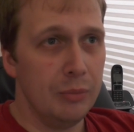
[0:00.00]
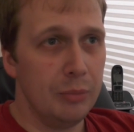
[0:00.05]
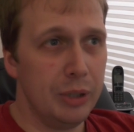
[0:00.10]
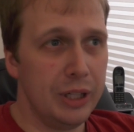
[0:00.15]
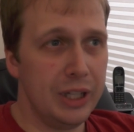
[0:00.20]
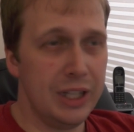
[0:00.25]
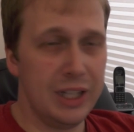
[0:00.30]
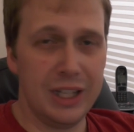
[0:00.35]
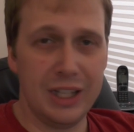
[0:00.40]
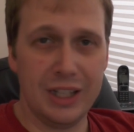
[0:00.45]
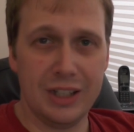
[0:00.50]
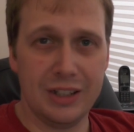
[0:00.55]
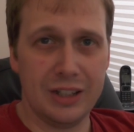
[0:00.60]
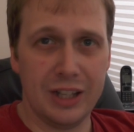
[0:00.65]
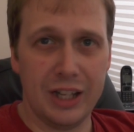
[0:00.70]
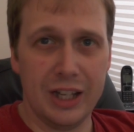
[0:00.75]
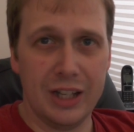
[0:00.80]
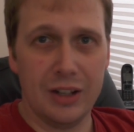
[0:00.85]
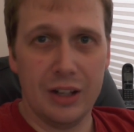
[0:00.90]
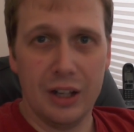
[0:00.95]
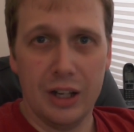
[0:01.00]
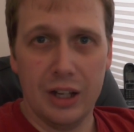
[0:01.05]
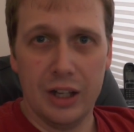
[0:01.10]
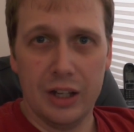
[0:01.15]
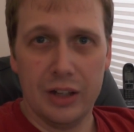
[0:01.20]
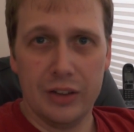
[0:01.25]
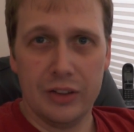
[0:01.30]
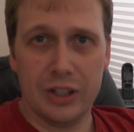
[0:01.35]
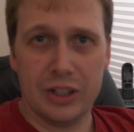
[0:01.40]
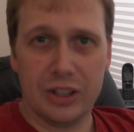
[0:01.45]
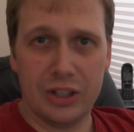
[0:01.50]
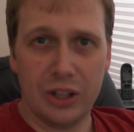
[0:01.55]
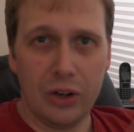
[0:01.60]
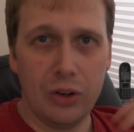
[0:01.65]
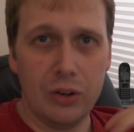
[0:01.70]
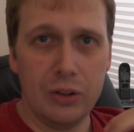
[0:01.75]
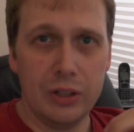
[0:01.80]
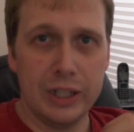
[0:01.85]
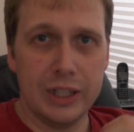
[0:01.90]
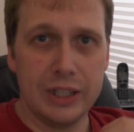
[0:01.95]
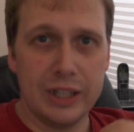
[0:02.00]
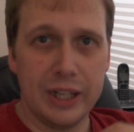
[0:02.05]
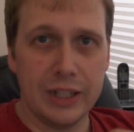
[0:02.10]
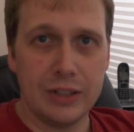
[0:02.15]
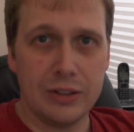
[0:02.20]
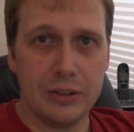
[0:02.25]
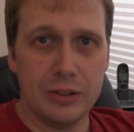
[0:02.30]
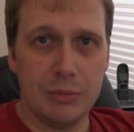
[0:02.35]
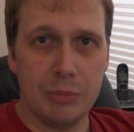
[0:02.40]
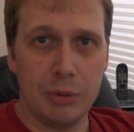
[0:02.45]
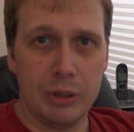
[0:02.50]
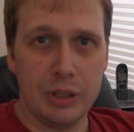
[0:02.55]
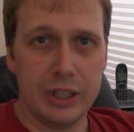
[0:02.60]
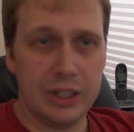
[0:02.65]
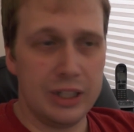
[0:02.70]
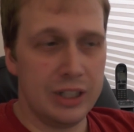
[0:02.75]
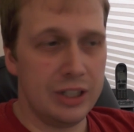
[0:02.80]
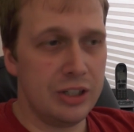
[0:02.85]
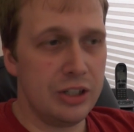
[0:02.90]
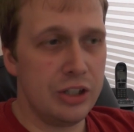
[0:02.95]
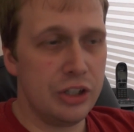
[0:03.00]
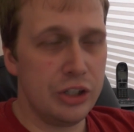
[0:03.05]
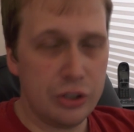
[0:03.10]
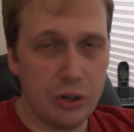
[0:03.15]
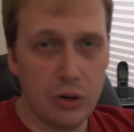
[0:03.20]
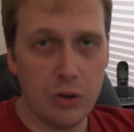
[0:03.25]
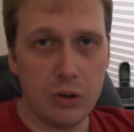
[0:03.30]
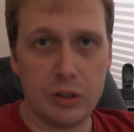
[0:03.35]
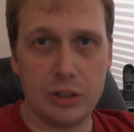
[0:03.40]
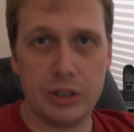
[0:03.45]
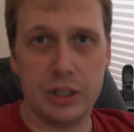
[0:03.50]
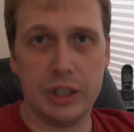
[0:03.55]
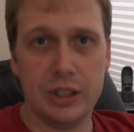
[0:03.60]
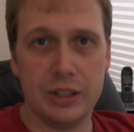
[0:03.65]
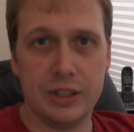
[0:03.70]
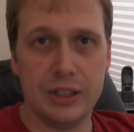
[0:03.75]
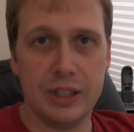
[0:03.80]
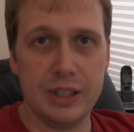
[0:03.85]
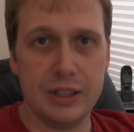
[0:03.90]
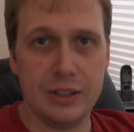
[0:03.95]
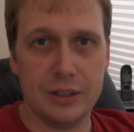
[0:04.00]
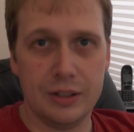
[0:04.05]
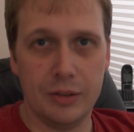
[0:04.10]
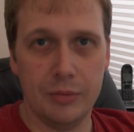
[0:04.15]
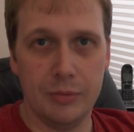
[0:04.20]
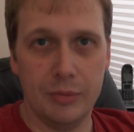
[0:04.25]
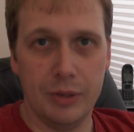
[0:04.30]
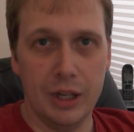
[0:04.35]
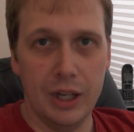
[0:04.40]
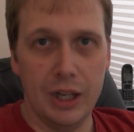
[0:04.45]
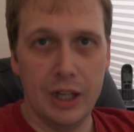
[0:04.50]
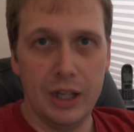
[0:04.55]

But the toll it takes on your body, this shock to your system,